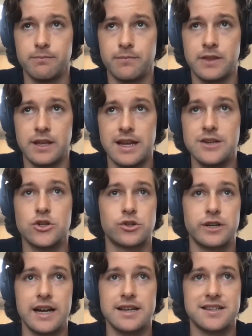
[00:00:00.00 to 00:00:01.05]
the
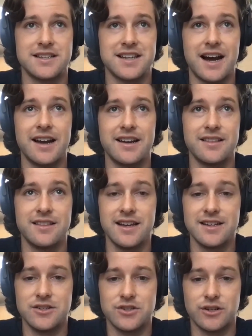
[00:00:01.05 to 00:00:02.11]
industry has decided
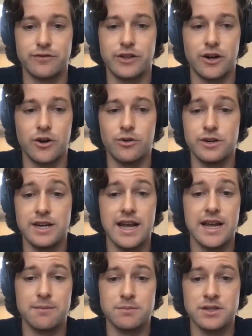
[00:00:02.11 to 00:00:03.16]
they deserve their own
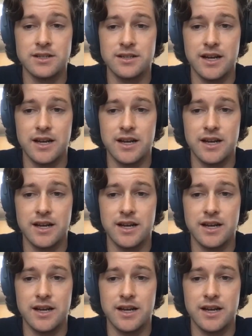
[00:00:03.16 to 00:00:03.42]
names